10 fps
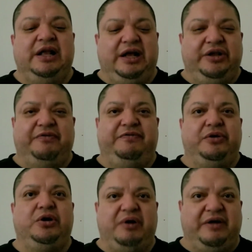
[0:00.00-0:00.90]
on the
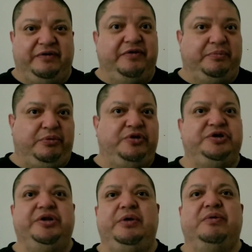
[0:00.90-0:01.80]
photograph of the
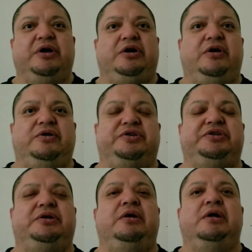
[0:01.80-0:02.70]
person they want to
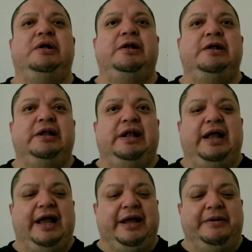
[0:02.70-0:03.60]
curse.
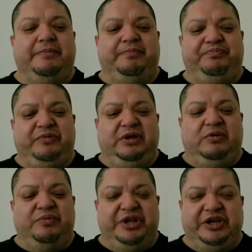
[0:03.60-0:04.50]
And
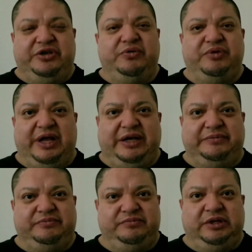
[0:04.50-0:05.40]
when they do that,
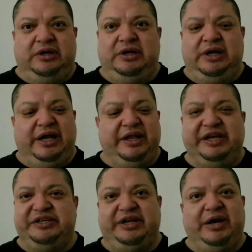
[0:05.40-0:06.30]
and they
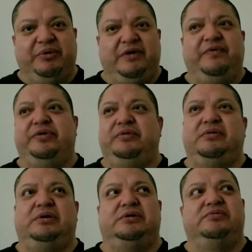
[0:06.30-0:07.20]
say whatever
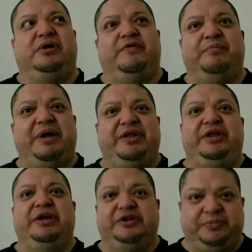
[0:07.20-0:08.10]
uh, whatever bad
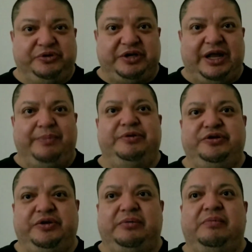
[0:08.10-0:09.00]
thing is supposed to happen to
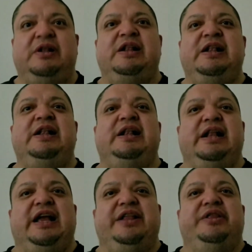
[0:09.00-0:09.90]
them,
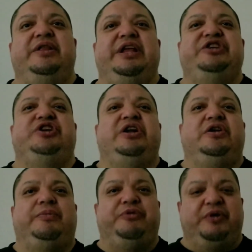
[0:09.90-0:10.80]
and they channel
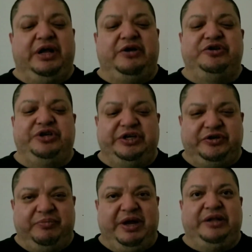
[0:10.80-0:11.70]
up their energy to
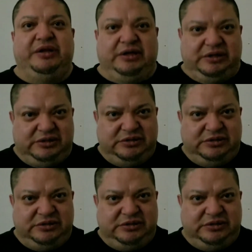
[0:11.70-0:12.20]
make the,